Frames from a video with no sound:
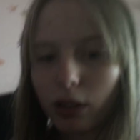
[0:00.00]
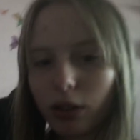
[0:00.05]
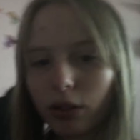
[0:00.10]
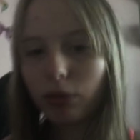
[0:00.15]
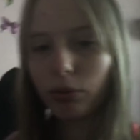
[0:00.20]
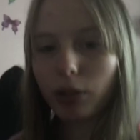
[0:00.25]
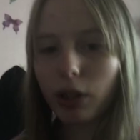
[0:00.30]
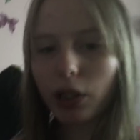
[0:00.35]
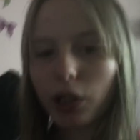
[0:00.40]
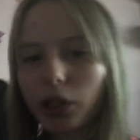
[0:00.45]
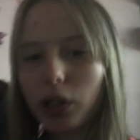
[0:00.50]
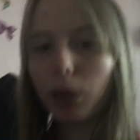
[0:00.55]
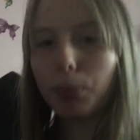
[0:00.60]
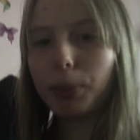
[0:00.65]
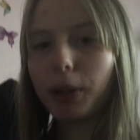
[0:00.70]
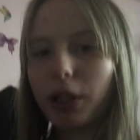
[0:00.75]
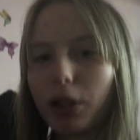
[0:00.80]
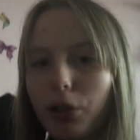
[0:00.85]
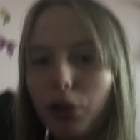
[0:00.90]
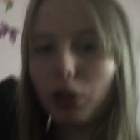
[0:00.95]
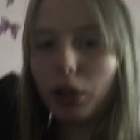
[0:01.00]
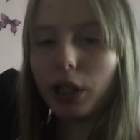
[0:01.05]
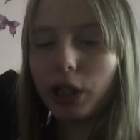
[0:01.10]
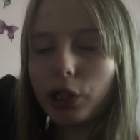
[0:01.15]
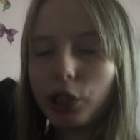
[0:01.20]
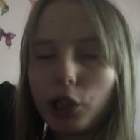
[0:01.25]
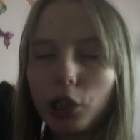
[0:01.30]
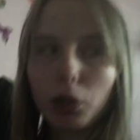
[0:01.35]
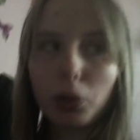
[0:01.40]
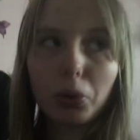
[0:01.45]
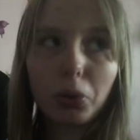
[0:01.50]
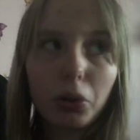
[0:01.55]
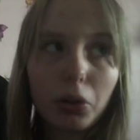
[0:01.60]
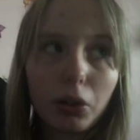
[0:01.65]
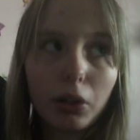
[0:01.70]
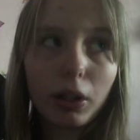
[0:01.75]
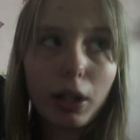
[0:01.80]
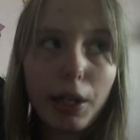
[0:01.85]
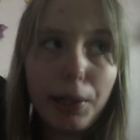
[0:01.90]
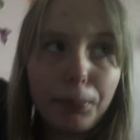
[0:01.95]
one, it could be glitch
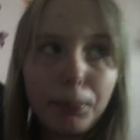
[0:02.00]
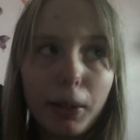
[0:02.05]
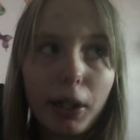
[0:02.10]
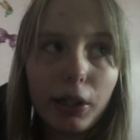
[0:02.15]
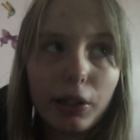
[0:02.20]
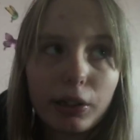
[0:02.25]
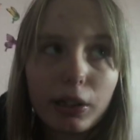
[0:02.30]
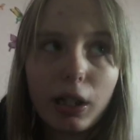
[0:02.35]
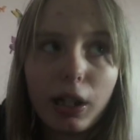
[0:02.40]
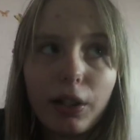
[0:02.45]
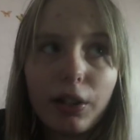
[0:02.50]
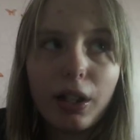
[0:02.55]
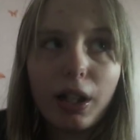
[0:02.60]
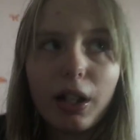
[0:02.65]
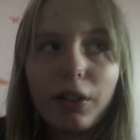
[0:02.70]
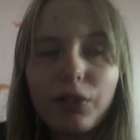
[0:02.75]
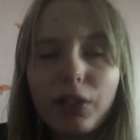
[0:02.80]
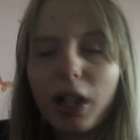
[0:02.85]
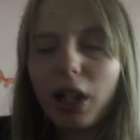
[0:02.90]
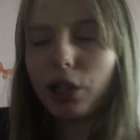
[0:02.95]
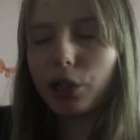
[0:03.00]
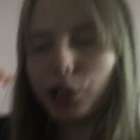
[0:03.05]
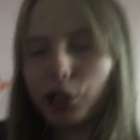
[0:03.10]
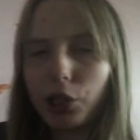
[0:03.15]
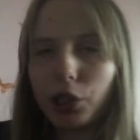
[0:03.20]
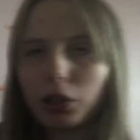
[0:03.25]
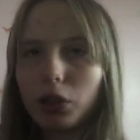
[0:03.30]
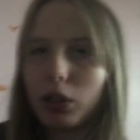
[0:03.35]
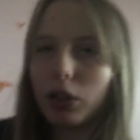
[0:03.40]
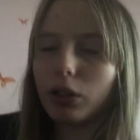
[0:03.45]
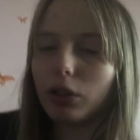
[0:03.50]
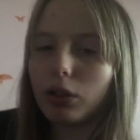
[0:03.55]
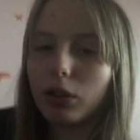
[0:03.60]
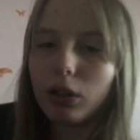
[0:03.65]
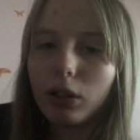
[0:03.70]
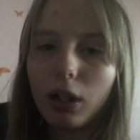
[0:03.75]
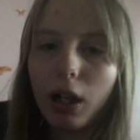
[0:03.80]
or a bug. I'm not sure.